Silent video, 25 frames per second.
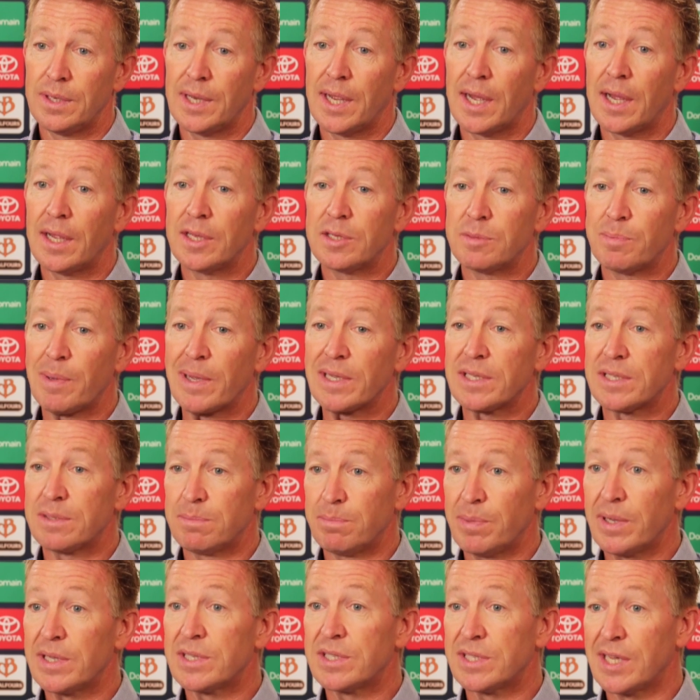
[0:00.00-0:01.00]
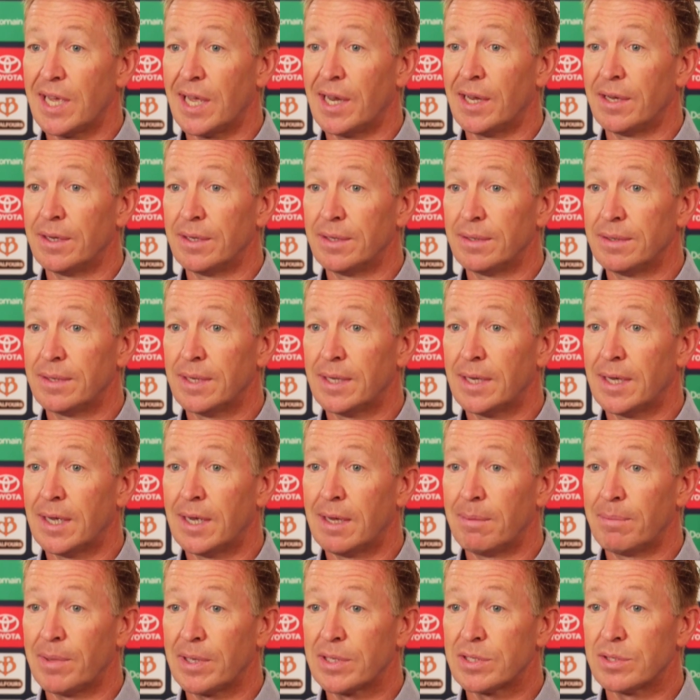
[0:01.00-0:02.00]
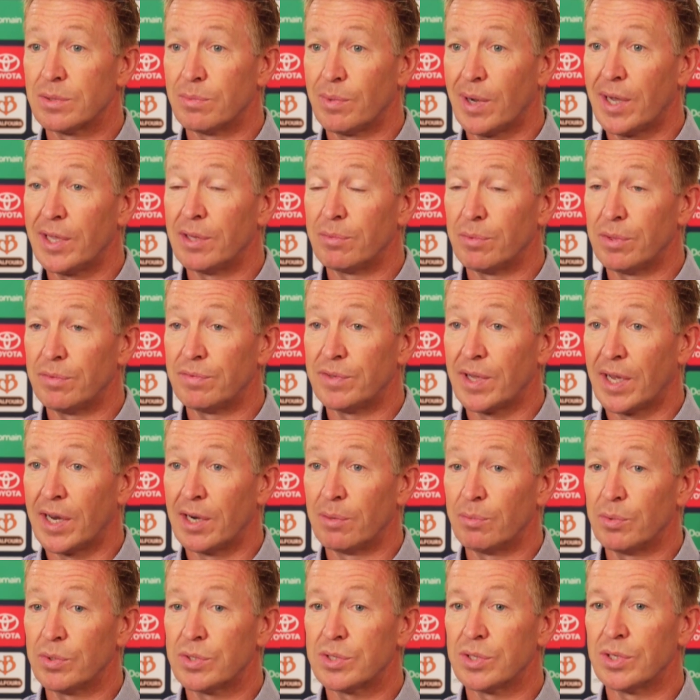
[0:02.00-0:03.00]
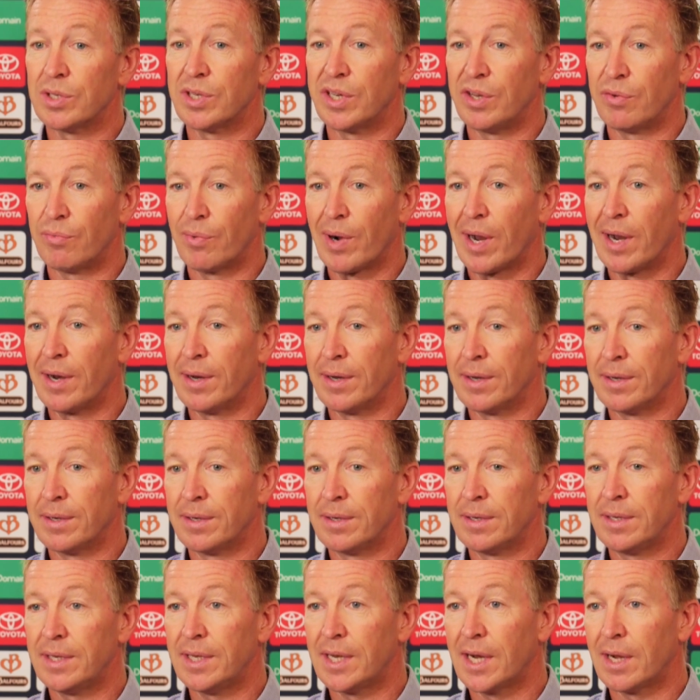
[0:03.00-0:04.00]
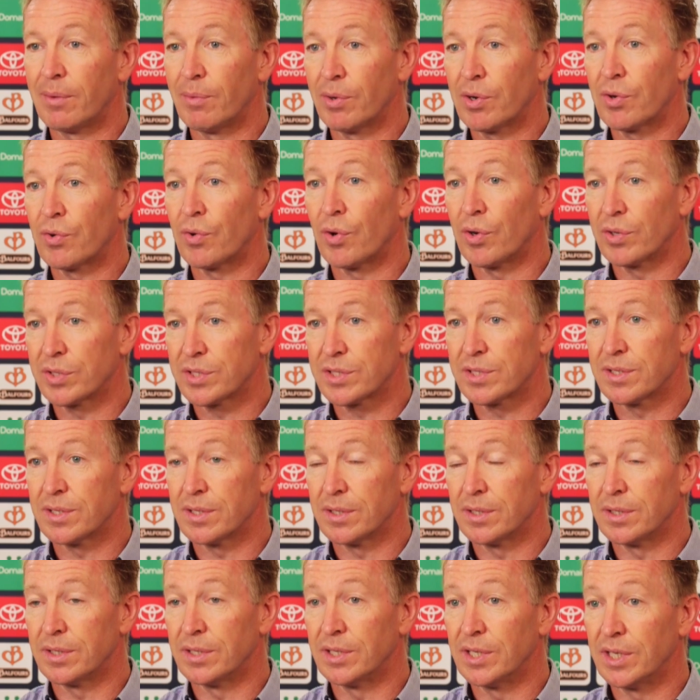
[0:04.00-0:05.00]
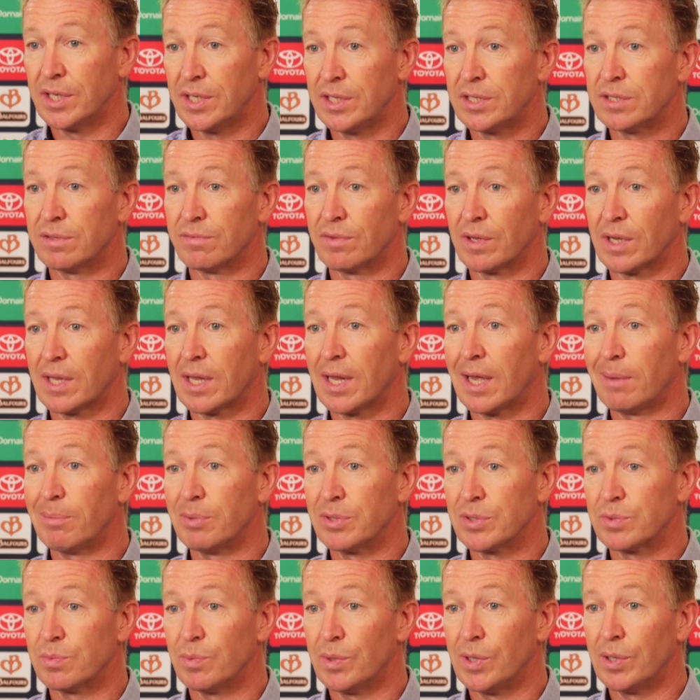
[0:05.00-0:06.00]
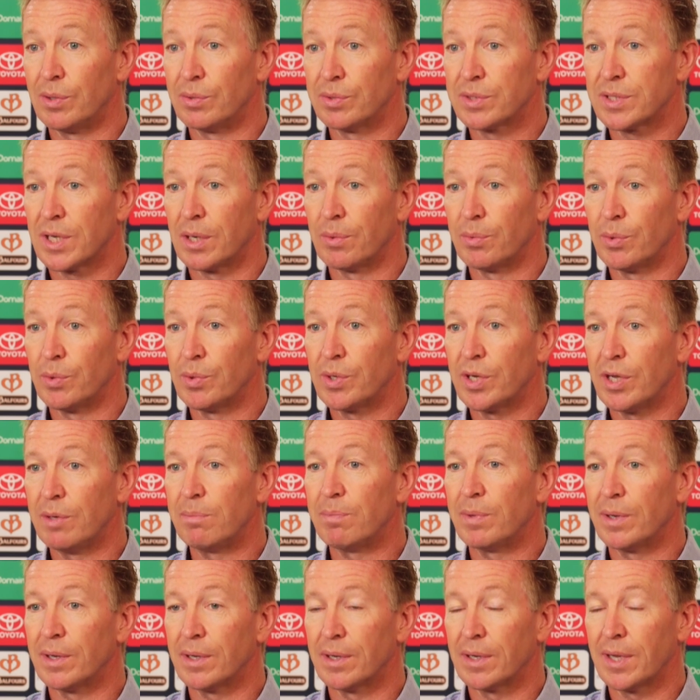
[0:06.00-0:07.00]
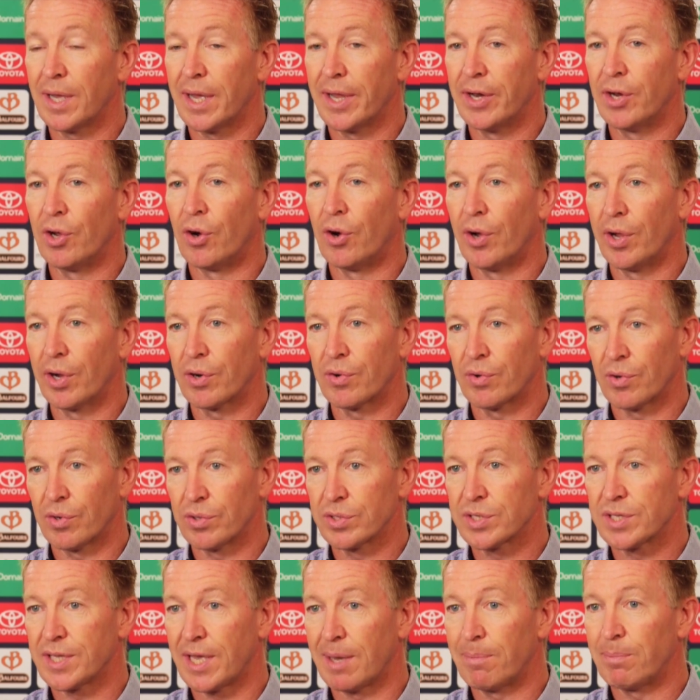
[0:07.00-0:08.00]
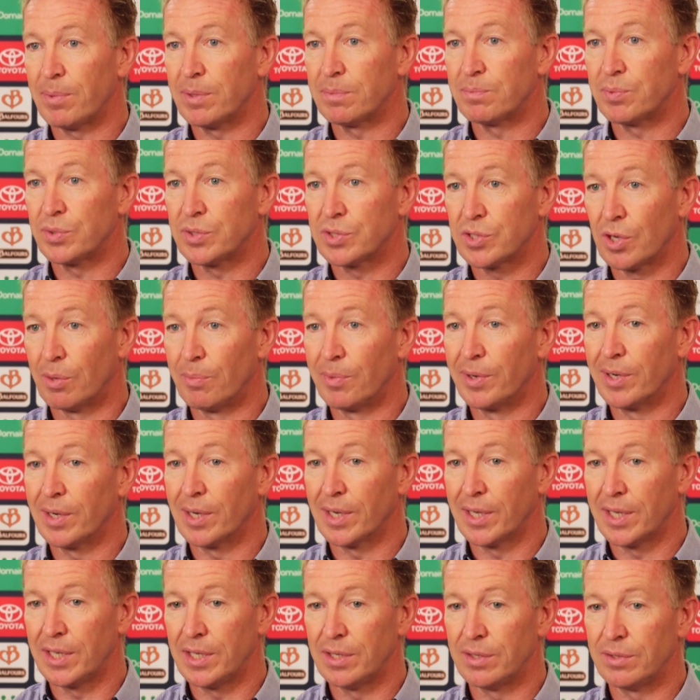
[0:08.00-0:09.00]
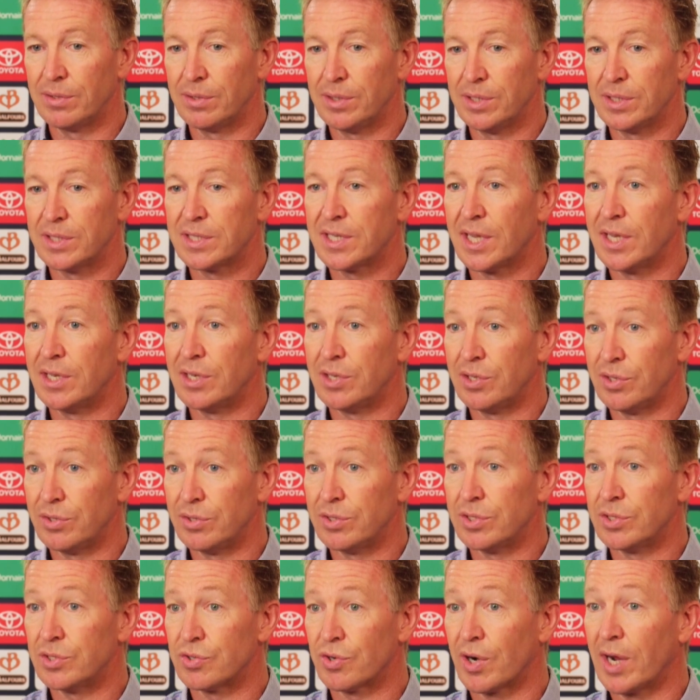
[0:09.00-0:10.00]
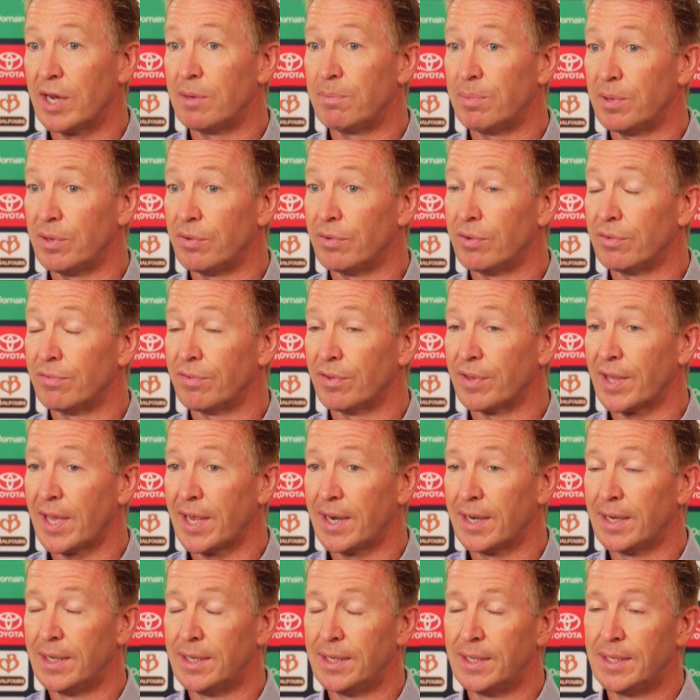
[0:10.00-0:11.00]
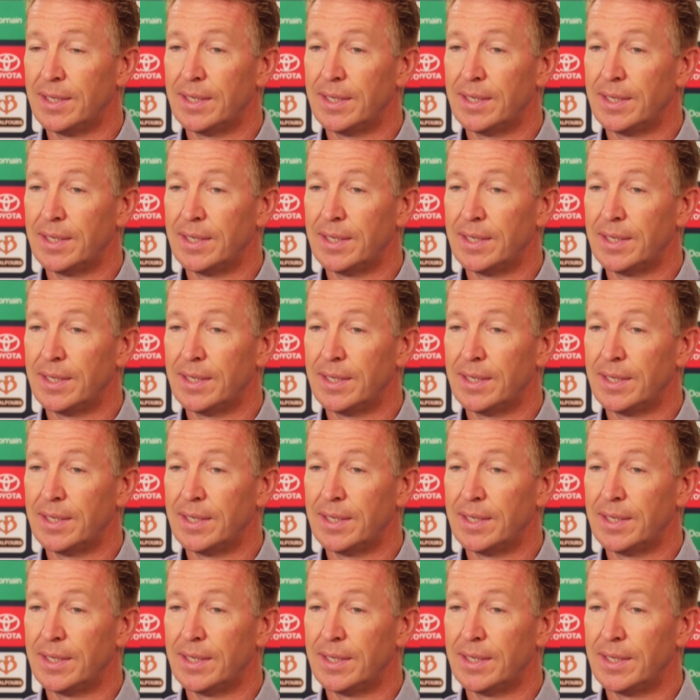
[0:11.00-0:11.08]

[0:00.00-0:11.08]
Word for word: No, it's best best talent. Um, that's the way that we've done it. We'll certainly run, you know, across the needs of the club as well. So we'll keep a, an eye across that, but predominantly you, you tend to use your trade period for that.